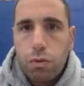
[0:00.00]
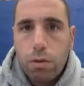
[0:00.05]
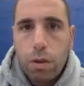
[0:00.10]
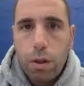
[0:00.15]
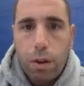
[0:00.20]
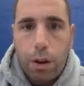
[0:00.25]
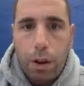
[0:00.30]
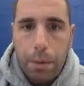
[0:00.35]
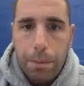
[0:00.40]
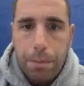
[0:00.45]

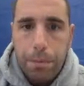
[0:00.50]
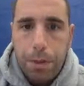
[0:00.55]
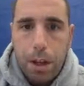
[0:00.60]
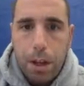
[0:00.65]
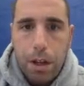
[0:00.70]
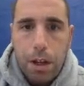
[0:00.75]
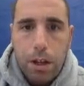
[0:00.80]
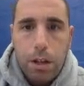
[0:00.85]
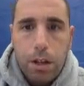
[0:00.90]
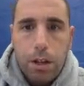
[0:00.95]
Okay.
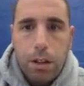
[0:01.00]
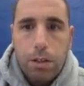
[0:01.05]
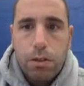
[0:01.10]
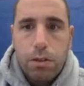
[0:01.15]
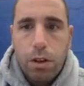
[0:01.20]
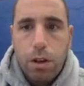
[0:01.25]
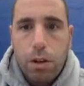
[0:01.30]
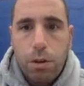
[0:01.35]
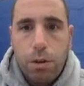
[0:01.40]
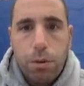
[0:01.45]

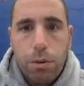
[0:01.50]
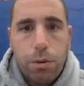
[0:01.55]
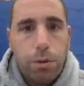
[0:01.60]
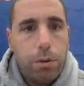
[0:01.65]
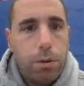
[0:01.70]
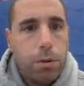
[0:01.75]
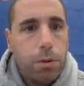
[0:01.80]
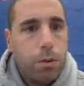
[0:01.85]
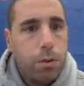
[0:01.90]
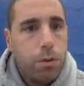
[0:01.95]
So
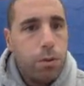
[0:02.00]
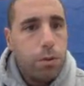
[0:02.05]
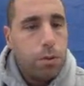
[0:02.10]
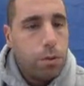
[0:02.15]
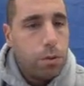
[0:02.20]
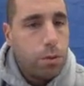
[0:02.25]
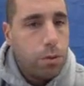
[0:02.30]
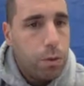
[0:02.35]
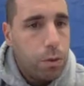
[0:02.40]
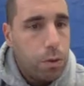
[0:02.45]

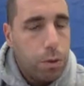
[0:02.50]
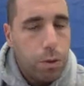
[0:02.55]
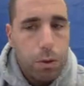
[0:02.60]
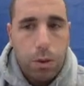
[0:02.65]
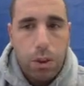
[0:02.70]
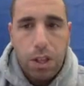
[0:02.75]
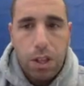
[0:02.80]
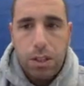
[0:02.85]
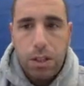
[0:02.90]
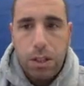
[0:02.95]

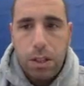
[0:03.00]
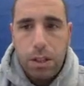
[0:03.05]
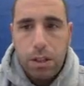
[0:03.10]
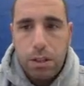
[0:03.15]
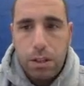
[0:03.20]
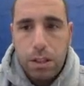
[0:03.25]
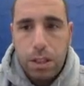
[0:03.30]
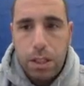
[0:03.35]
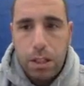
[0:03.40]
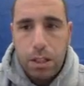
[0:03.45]
this
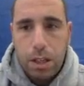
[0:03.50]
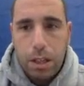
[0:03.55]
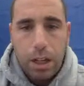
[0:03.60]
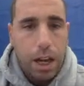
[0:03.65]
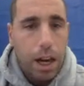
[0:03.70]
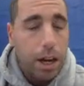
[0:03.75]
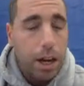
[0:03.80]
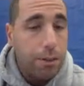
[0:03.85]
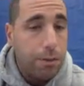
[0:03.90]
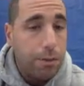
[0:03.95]
is
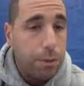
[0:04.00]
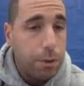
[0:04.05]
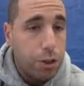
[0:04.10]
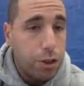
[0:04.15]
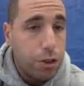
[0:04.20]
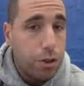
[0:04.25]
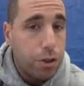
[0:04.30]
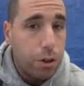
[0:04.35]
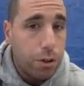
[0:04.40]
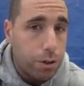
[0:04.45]
kind of what
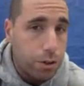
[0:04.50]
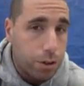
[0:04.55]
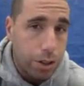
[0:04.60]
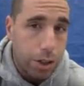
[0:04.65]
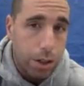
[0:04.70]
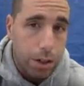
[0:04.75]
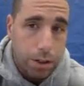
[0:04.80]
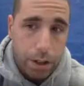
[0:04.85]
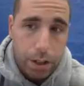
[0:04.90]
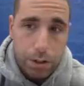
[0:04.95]
you notice
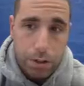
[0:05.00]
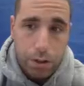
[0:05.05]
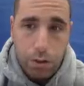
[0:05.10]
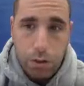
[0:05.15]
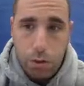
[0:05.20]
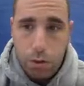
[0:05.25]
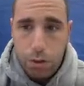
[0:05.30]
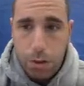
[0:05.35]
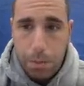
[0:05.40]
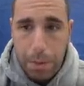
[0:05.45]
here. Okay, so
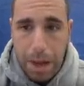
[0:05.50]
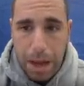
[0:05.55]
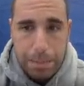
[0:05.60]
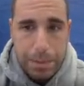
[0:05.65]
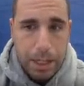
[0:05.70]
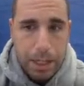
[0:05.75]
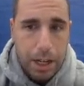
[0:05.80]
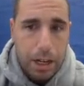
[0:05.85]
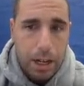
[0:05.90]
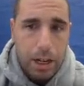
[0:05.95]
use the map
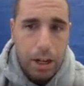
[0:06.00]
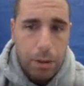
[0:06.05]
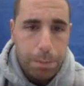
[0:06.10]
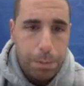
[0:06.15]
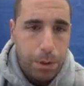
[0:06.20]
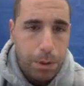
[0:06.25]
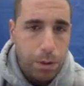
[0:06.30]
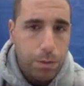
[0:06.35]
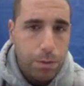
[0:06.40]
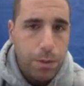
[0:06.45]
to kind of
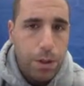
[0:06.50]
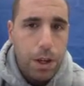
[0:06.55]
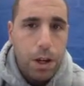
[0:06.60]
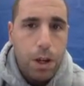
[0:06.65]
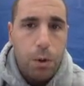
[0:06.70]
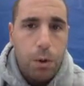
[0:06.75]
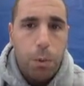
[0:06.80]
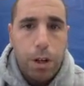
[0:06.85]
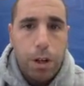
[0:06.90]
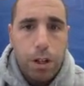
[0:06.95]
help you.
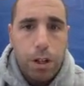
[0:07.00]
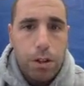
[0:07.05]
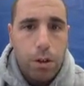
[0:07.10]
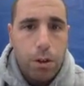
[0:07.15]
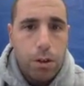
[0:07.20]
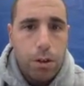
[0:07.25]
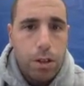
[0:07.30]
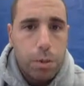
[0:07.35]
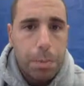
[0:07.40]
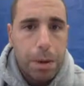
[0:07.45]
What do you
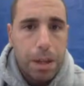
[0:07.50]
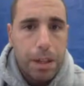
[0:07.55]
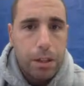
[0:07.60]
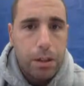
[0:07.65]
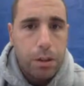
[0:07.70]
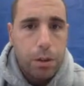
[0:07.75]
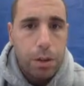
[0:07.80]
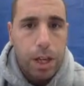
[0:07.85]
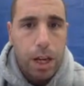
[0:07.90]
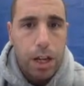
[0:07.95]
notice about the
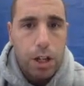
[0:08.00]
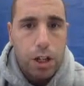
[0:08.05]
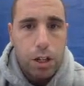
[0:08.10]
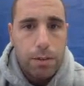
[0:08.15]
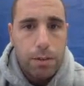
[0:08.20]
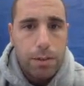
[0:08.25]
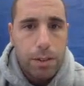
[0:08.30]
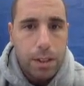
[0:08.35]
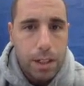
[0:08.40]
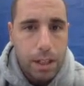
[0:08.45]
location
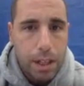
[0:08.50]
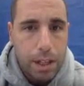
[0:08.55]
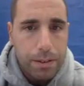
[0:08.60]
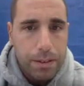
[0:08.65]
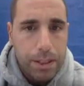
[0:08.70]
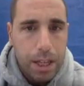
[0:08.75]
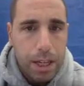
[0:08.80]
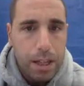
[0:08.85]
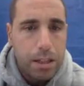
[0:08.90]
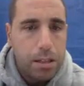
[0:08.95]
of the slave
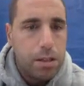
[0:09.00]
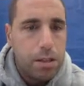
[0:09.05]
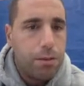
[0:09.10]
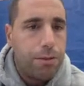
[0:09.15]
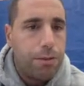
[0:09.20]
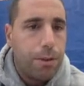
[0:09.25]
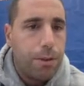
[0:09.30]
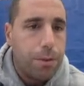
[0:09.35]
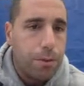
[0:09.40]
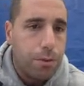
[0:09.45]
states
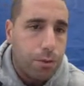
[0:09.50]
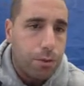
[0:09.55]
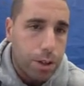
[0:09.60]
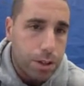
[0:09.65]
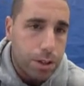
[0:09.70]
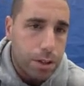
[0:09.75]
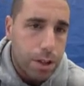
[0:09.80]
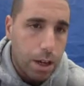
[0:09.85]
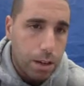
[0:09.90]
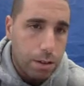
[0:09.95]
from the free
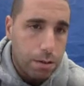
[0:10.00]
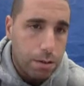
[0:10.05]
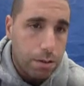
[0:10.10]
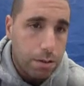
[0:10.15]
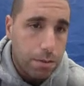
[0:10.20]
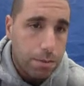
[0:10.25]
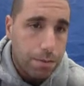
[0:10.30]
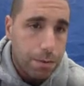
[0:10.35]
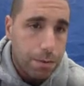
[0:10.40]
states?